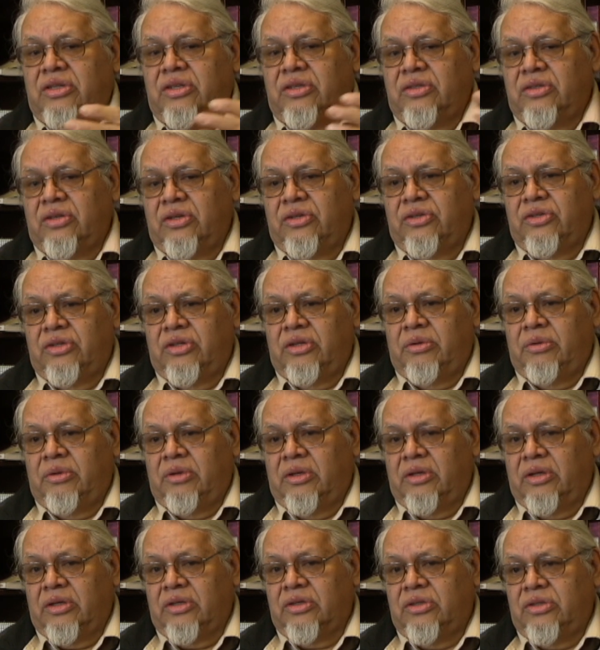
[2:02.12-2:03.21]
this, she
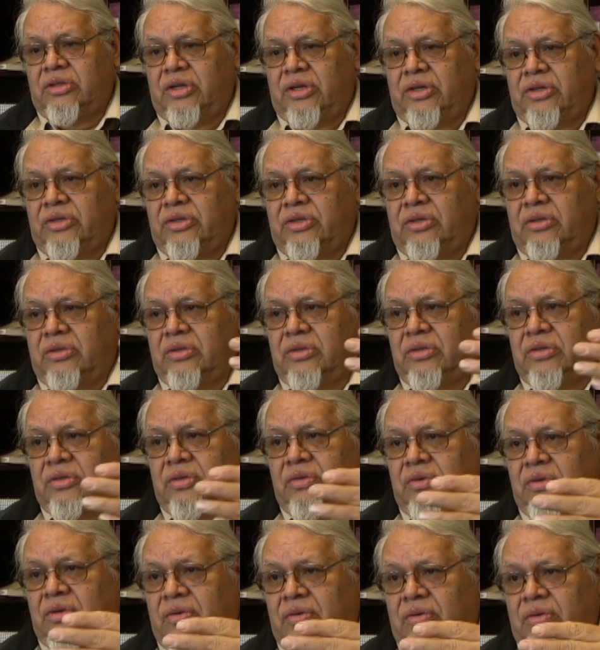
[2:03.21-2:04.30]
exchanging this
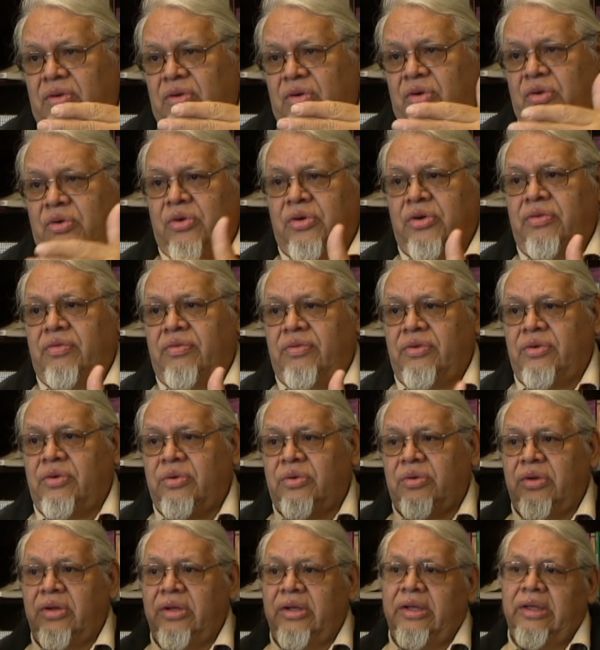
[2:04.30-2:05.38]
corn
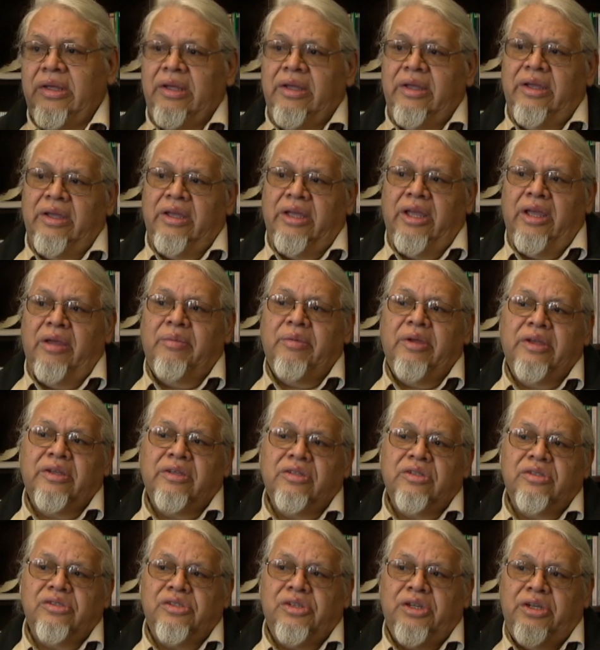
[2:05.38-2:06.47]
food, him
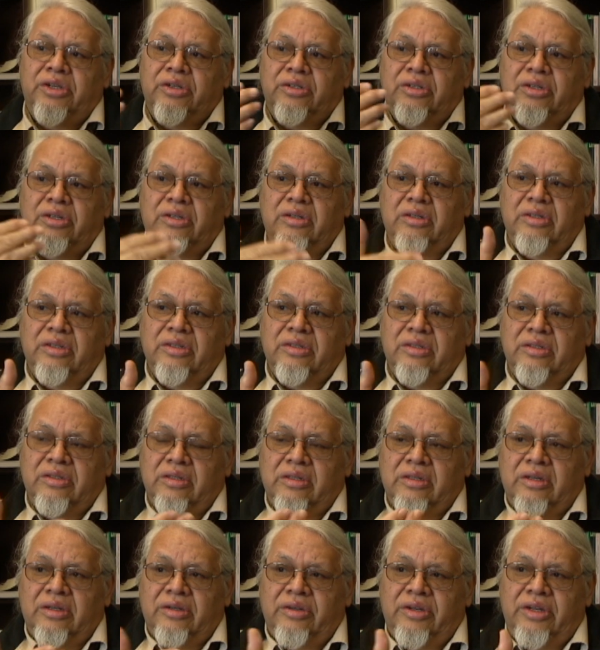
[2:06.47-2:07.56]
exchanging this
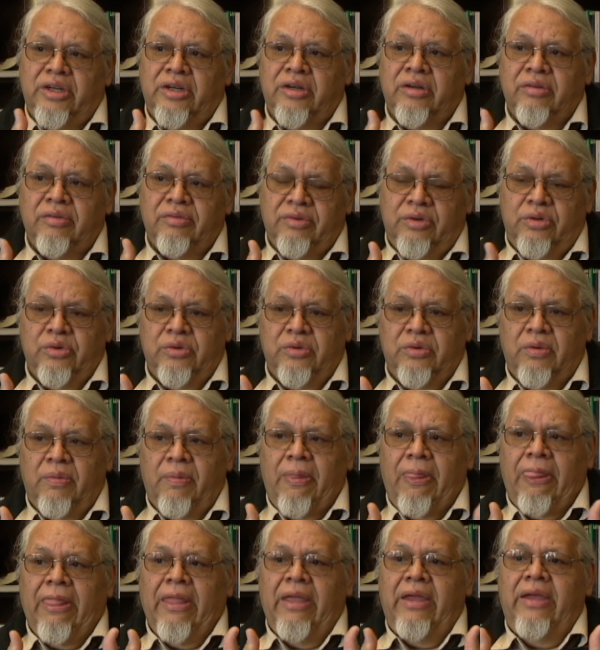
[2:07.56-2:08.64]
deer food,
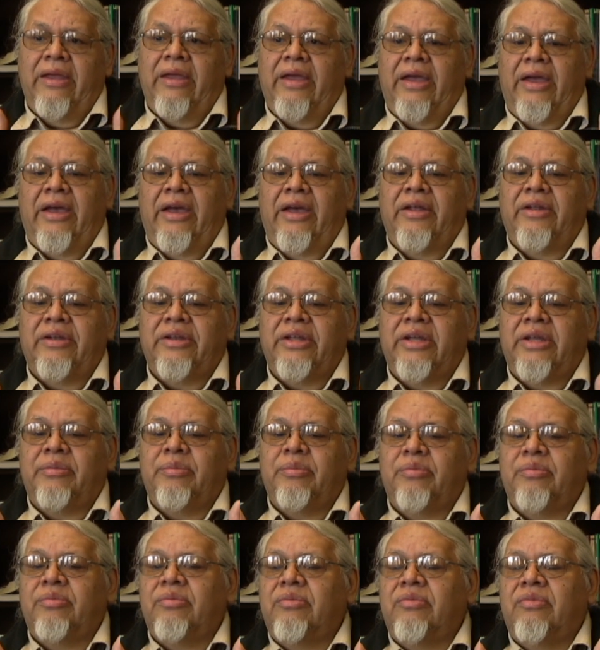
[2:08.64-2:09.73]
and it
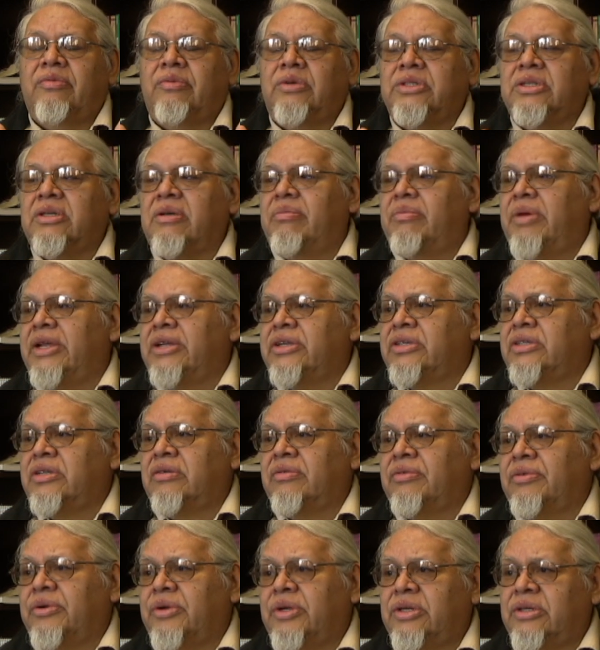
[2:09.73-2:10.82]
was a
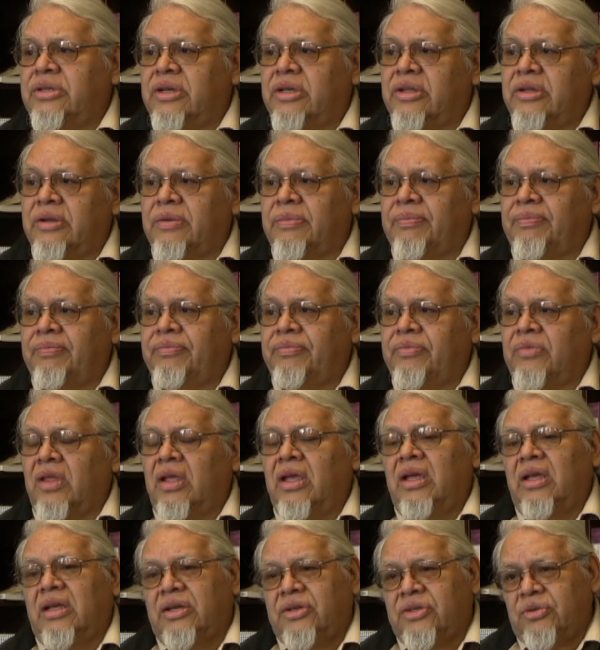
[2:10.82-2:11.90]
medicine for each other.
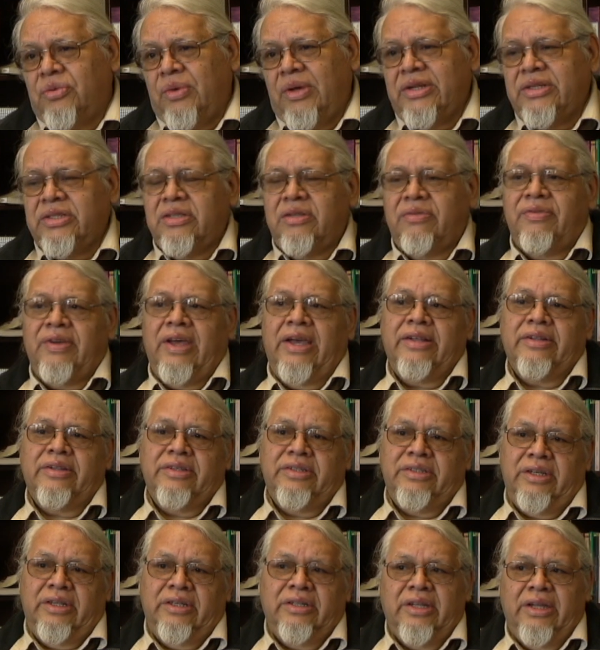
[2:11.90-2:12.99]
As well as the fact they
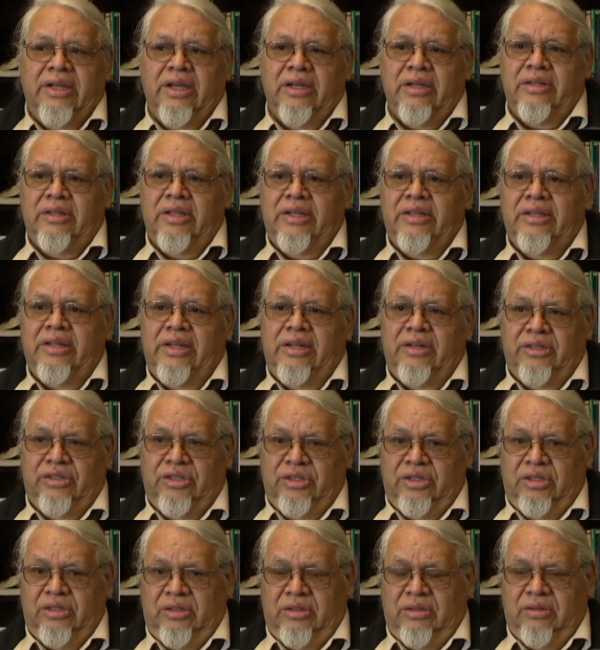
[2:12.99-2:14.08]
said they then
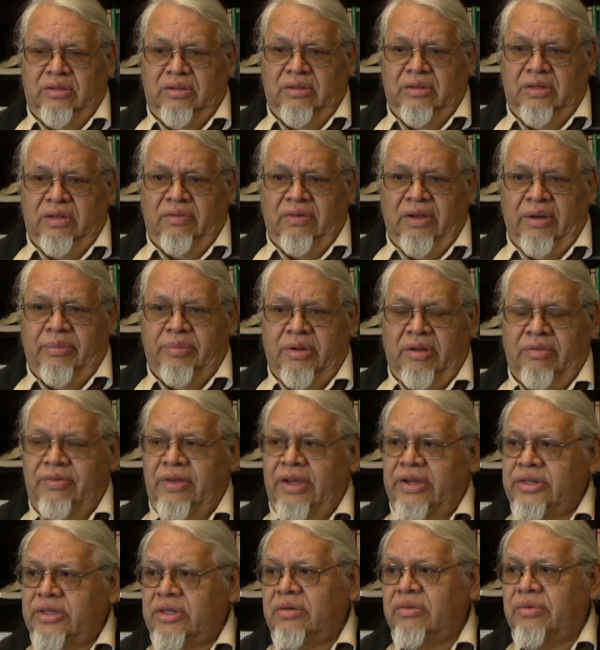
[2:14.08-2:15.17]
developed
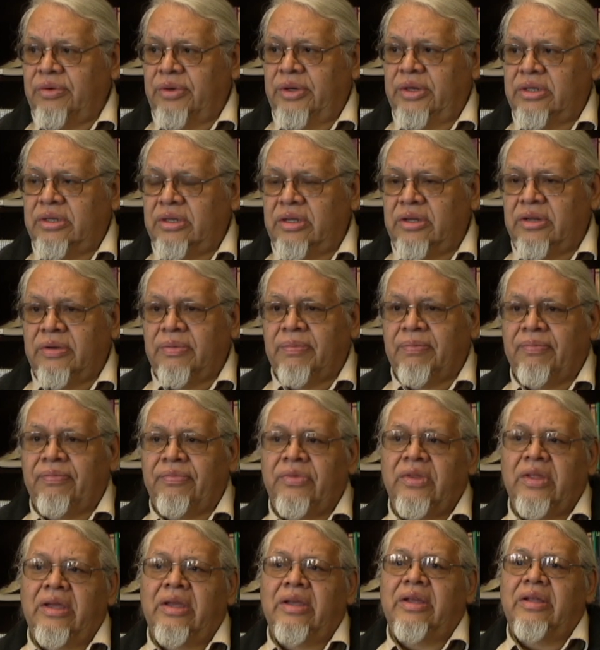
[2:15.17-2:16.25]
affection for each other.
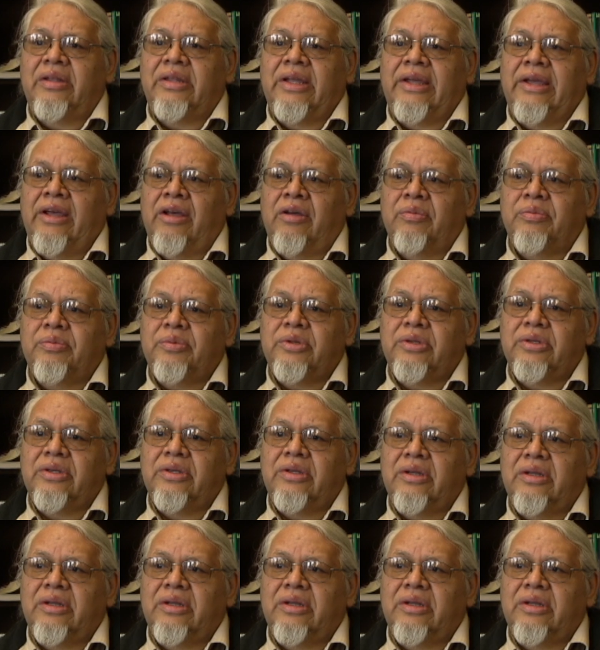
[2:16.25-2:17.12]
They helped